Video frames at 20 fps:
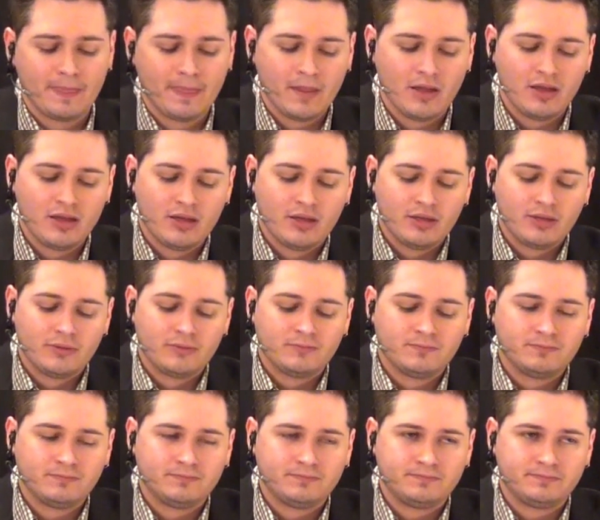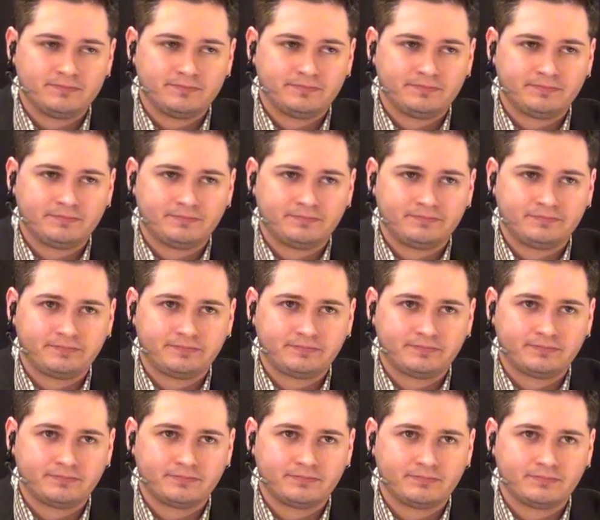
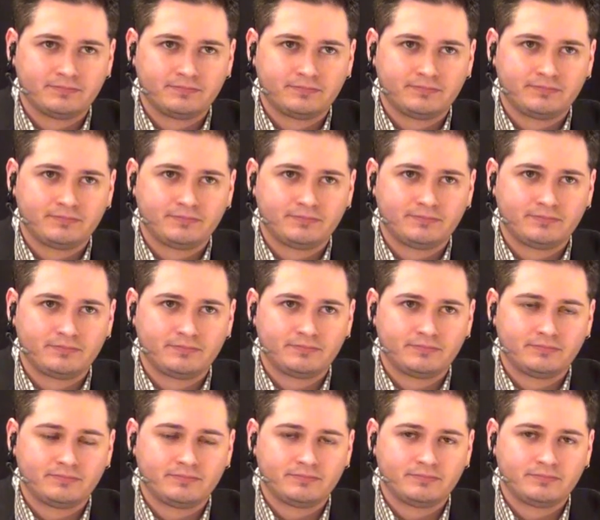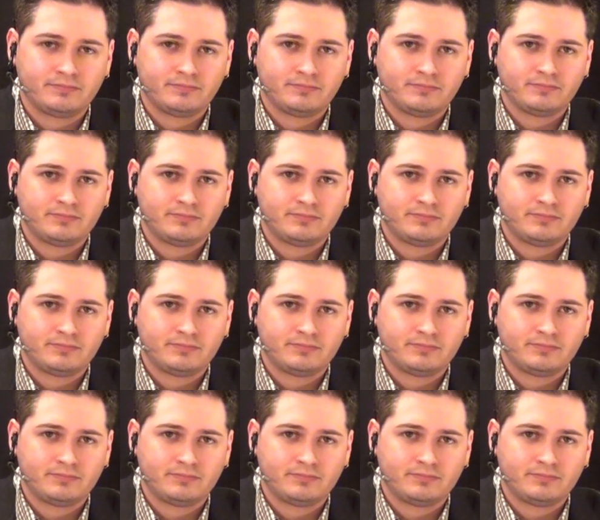[no speech]